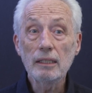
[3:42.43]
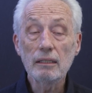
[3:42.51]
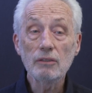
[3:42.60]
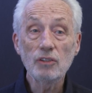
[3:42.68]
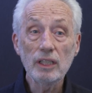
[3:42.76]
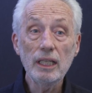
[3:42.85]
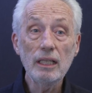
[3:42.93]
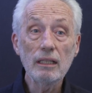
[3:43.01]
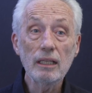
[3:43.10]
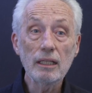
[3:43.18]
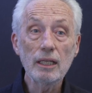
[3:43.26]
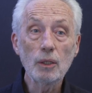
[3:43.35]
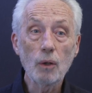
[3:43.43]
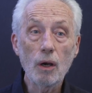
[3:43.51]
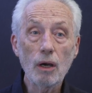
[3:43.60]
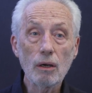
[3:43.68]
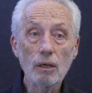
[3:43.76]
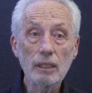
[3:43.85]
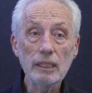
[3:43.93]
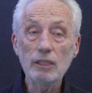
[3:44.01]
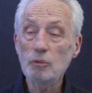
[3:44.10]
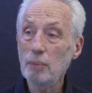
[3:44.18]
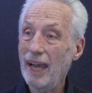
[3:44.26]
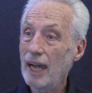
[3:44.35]
to see that there are
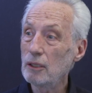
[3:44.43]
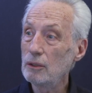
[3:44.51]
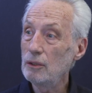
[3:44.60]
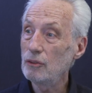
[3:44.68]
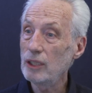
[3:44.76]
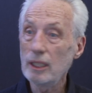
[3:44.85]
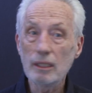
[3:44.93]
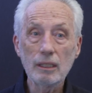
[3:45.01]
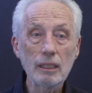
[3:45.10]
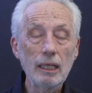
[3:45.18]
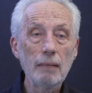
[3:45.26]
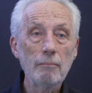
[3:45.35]
these patterns in